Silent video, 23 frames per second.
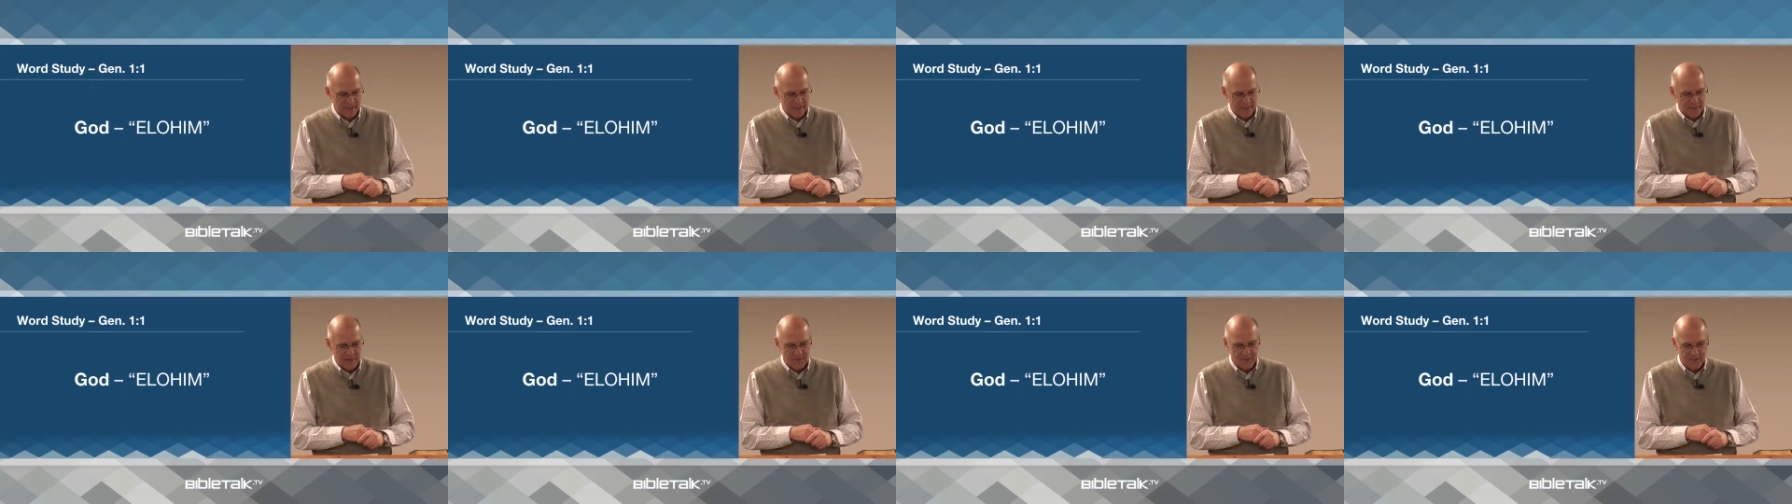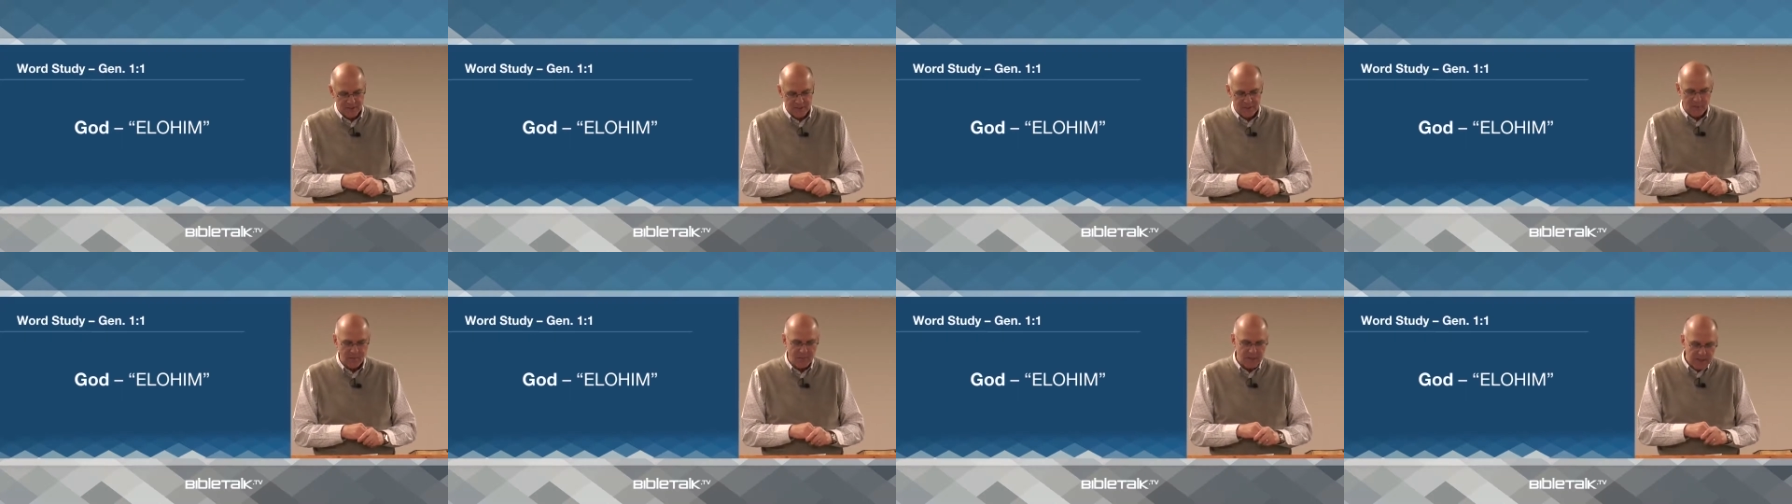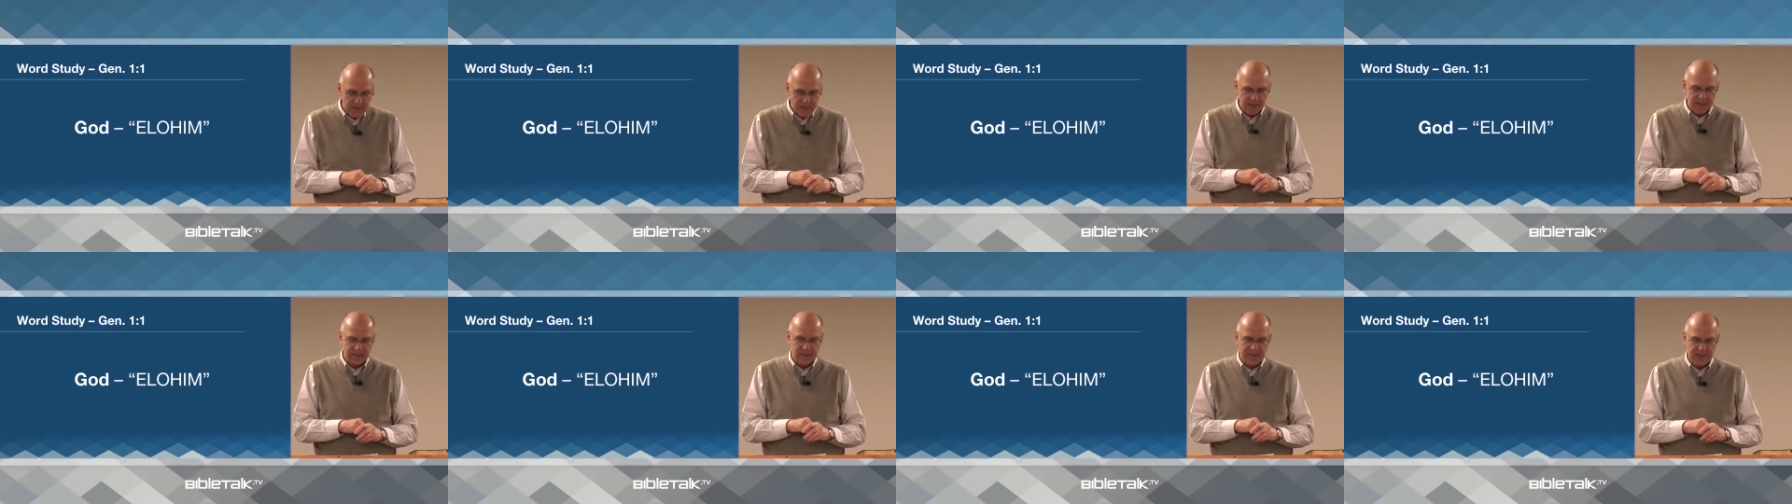Now this
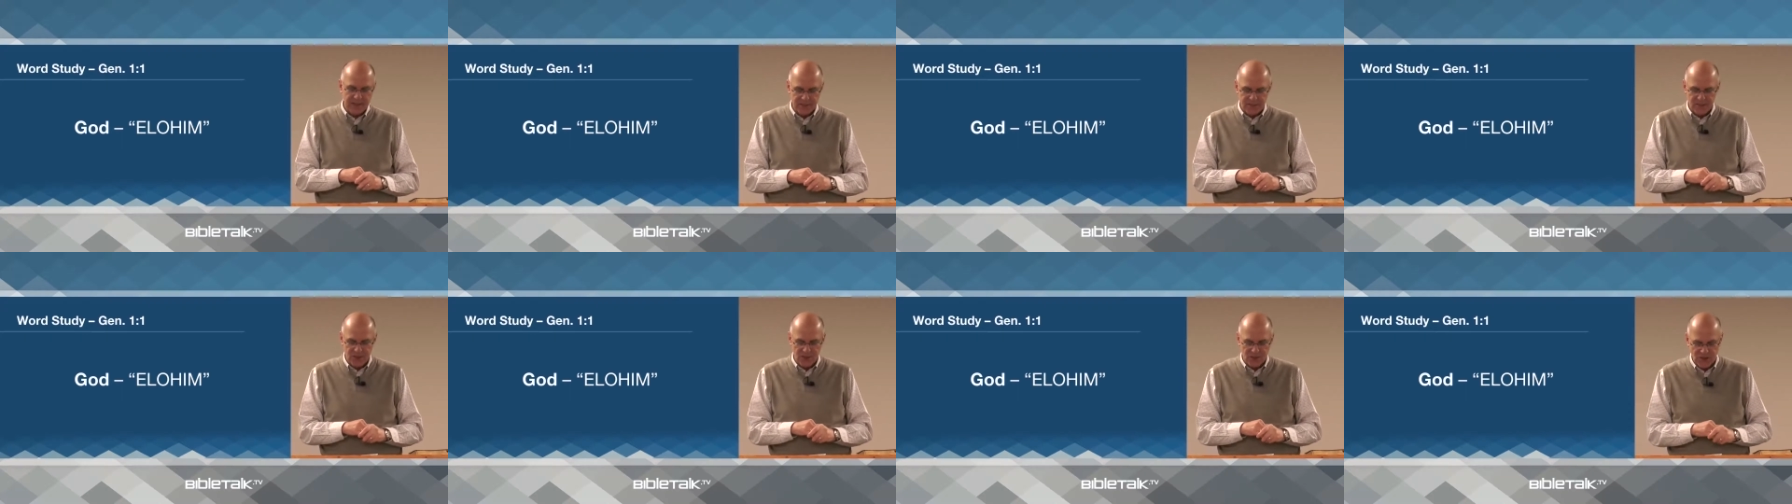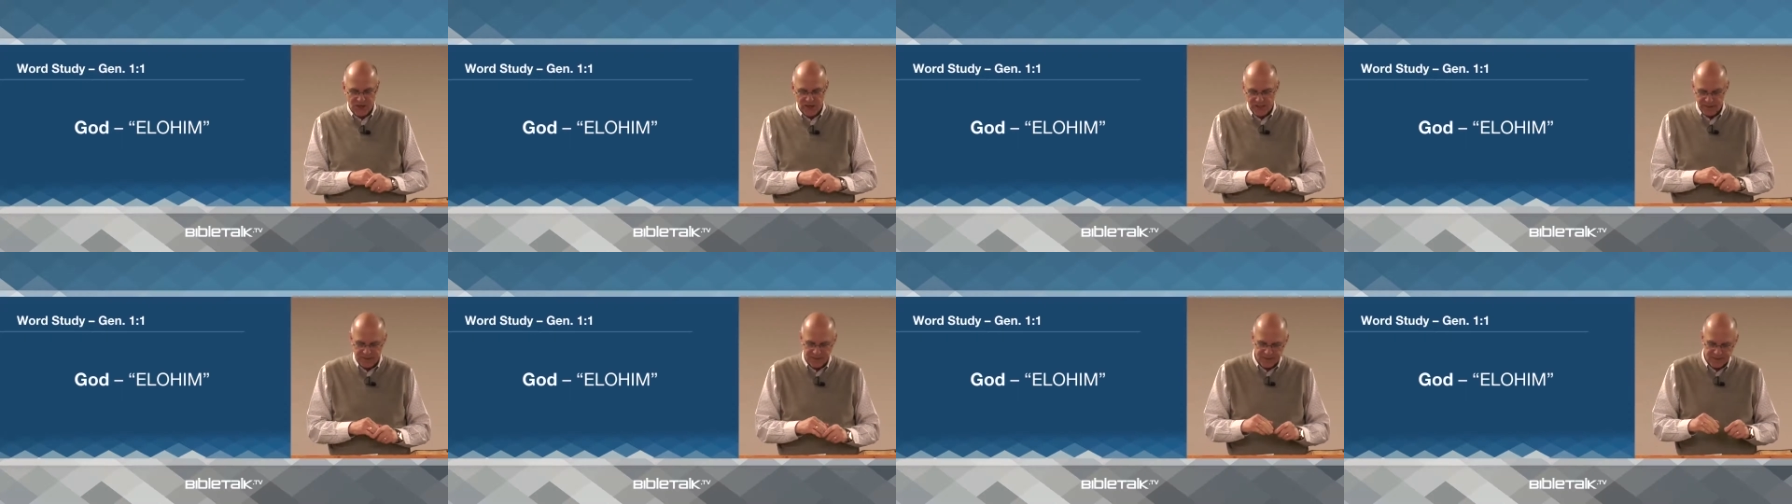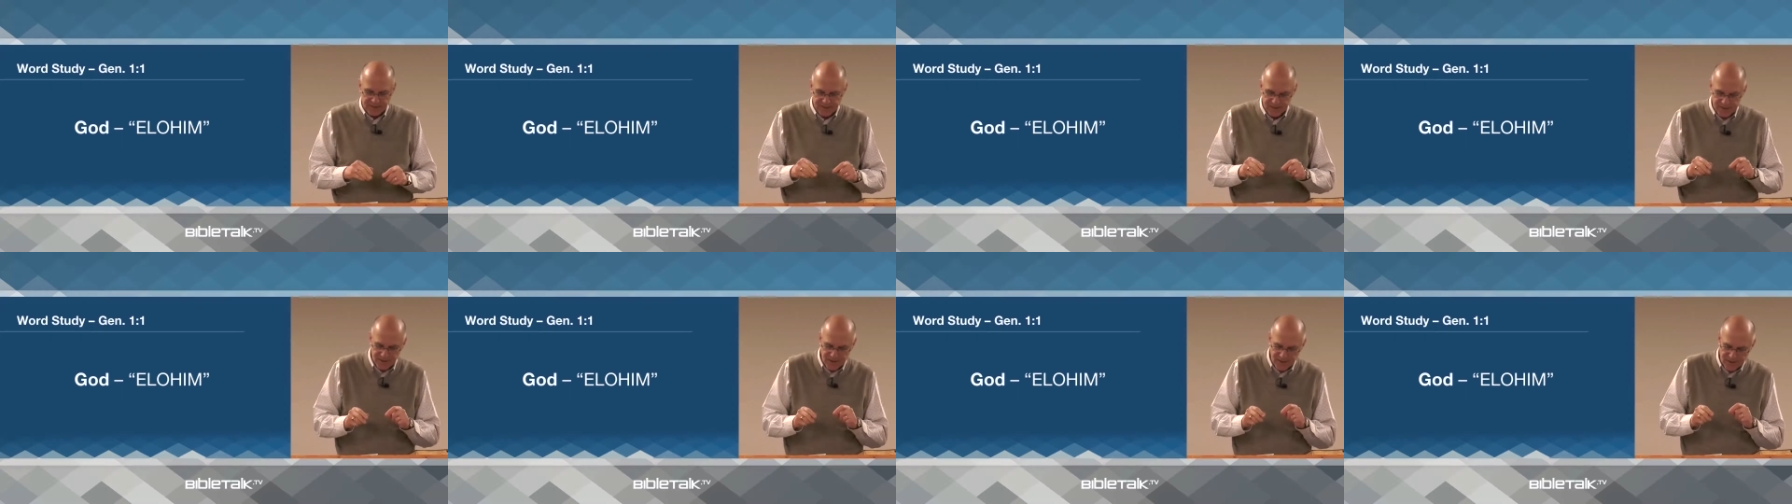immediately
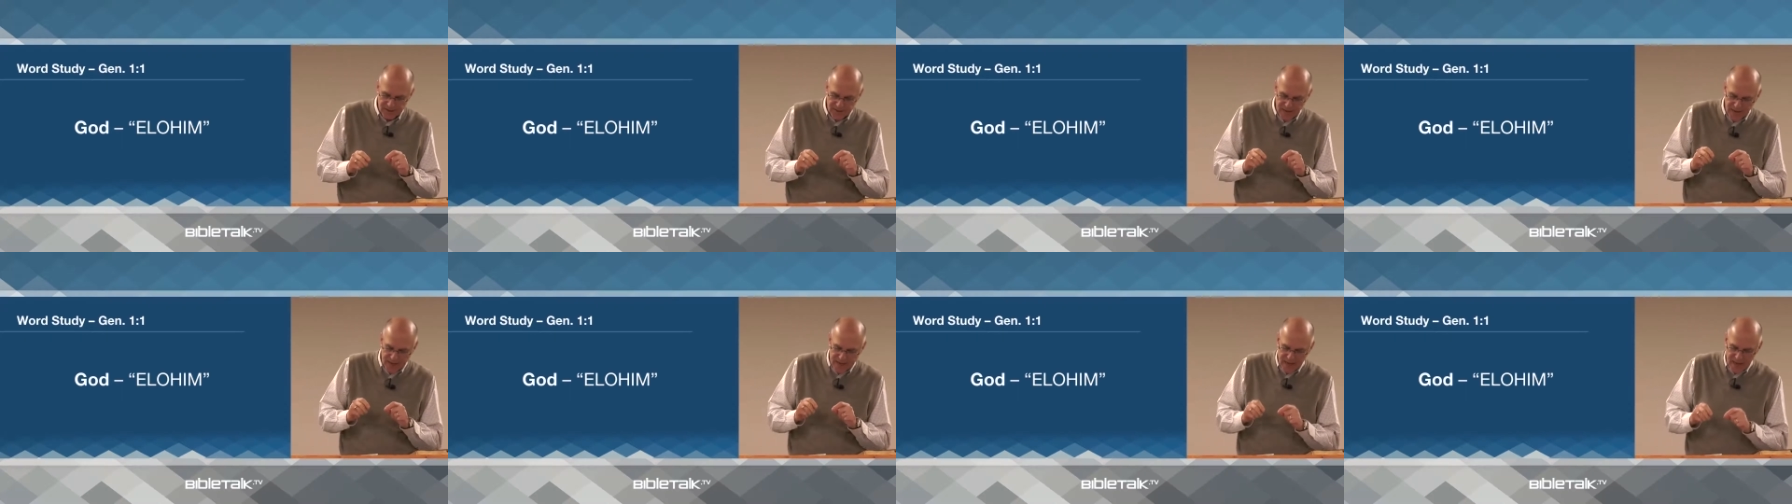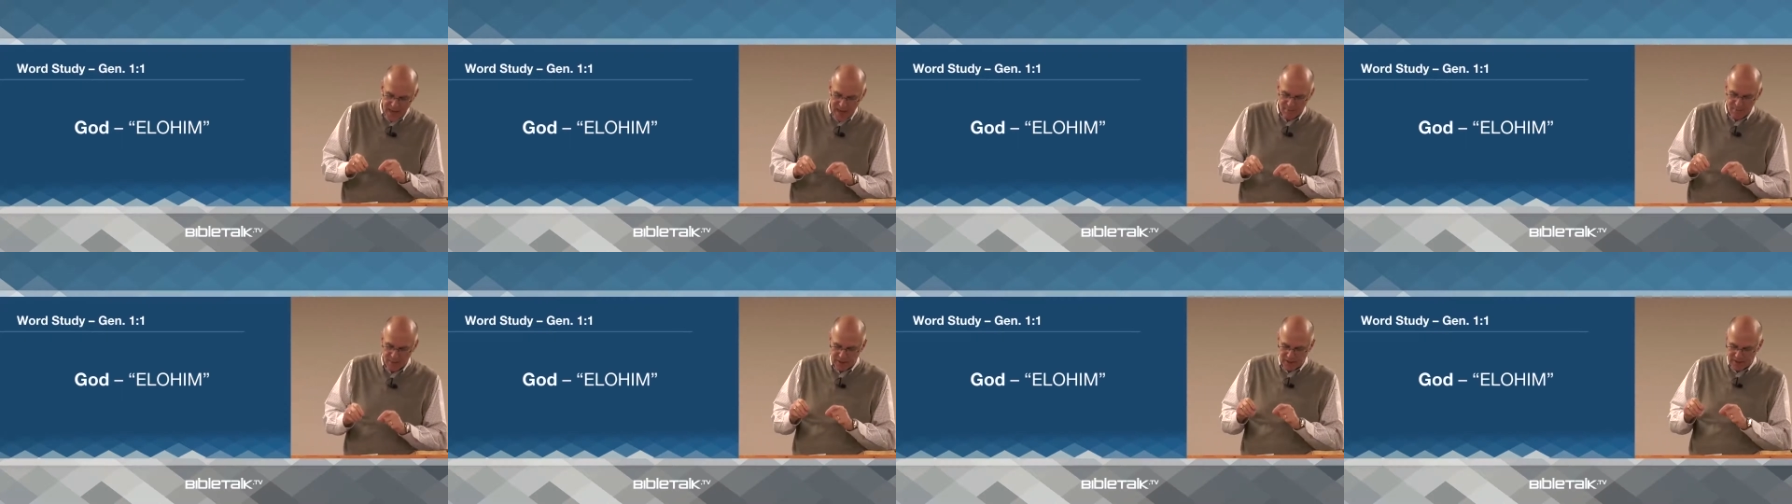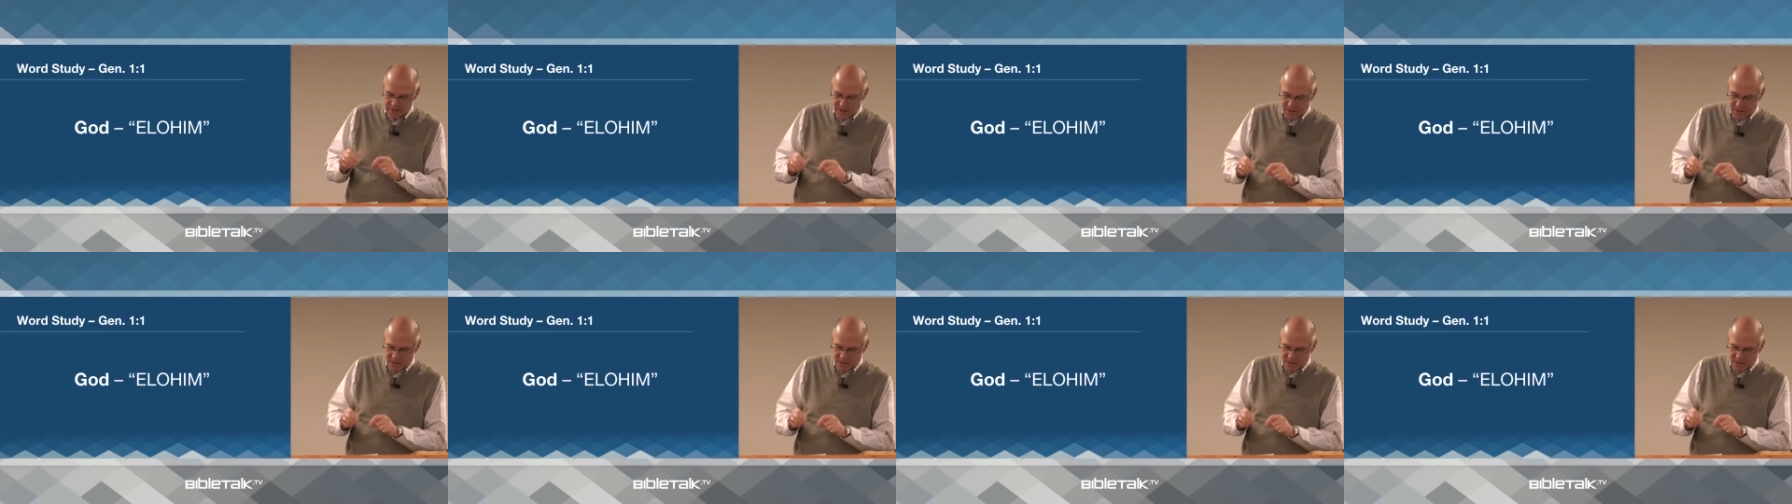suggests the dynamic